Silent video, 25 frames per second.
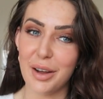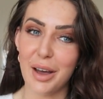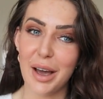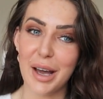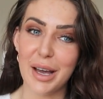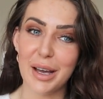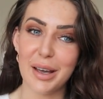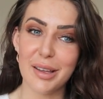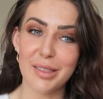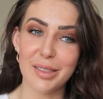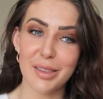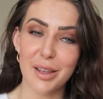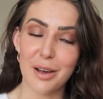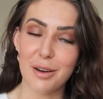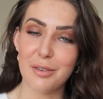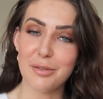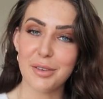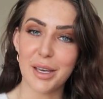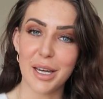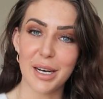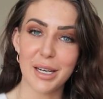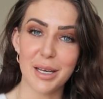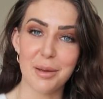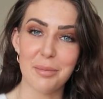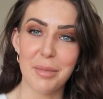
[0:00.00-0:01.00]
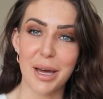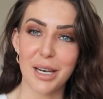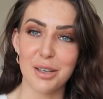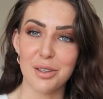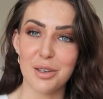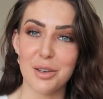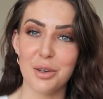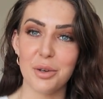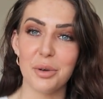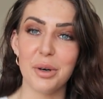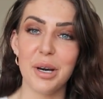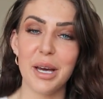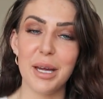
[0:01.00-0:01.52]
I love getting a
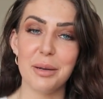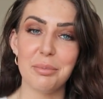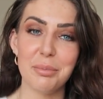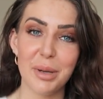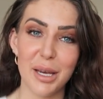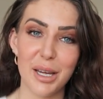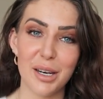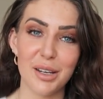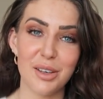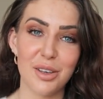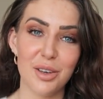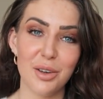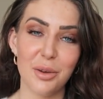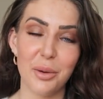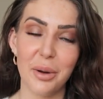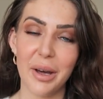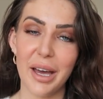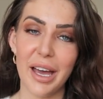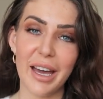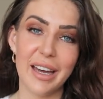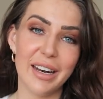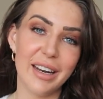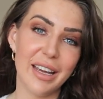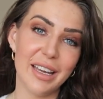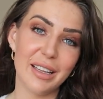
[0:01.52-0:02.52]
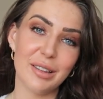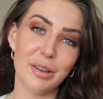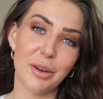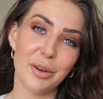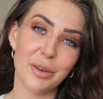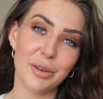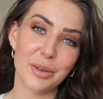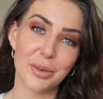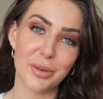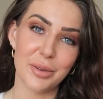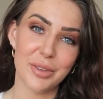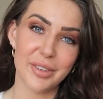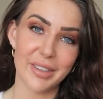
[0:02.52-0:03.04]
manicure and pedicure at a
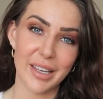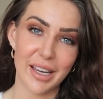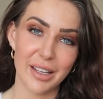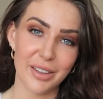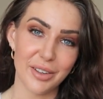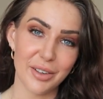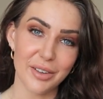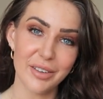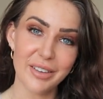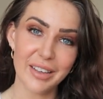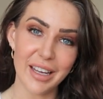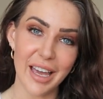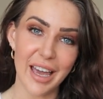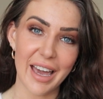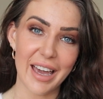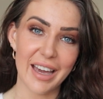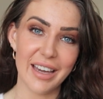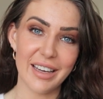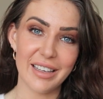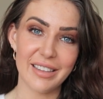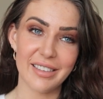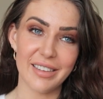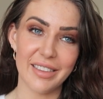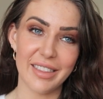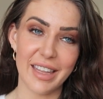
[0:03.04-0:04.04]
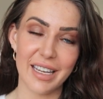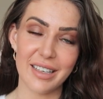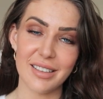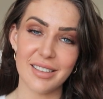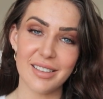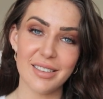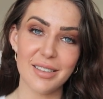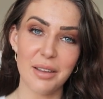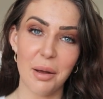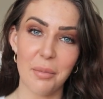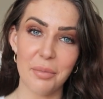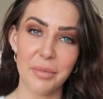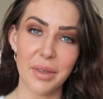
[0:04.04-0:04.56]
local salon, and that
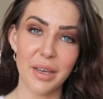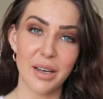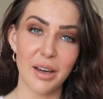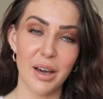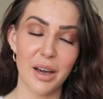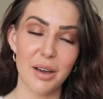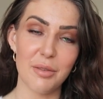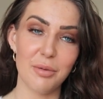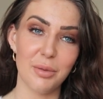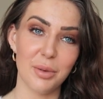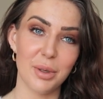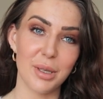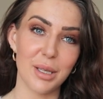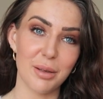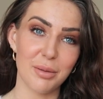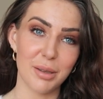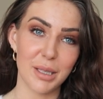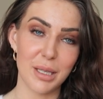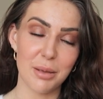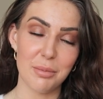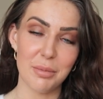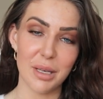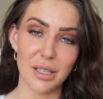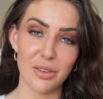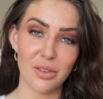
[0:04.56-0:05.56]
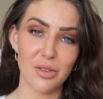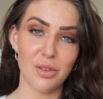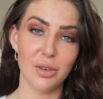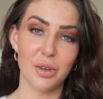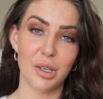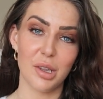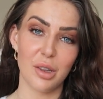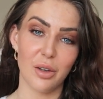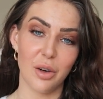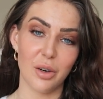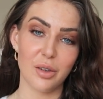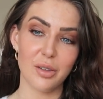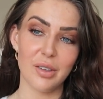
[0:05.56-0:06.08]
is something I have really, really missed
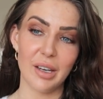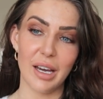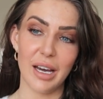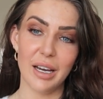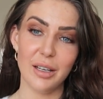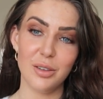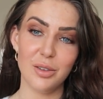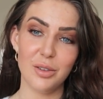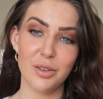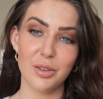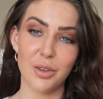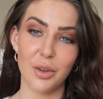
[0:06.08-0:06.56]
during lockdown.